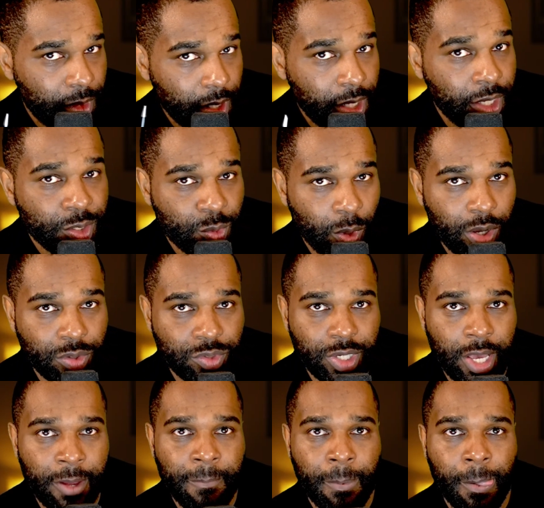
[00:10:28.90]
Here's what I'll
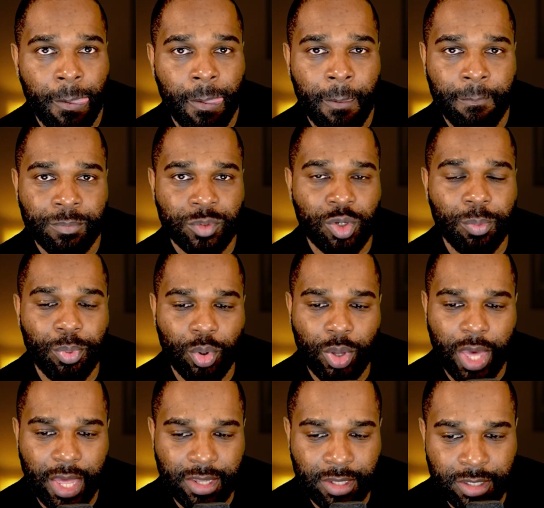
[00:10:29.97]
say to
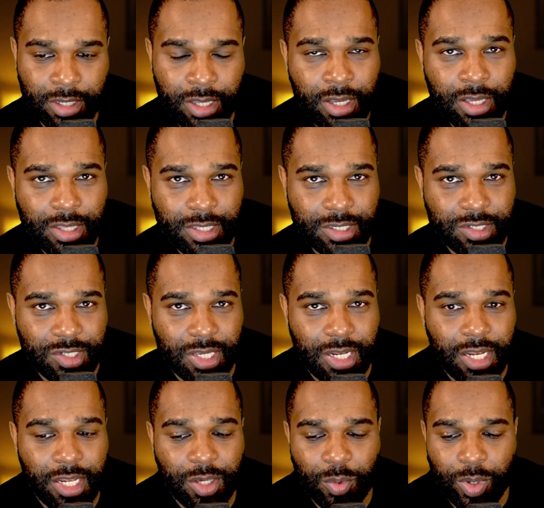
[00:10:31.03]
bookend this
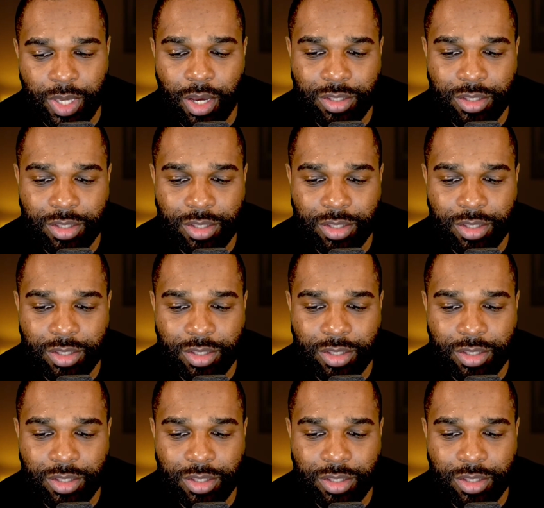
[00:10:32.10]
soliloquy.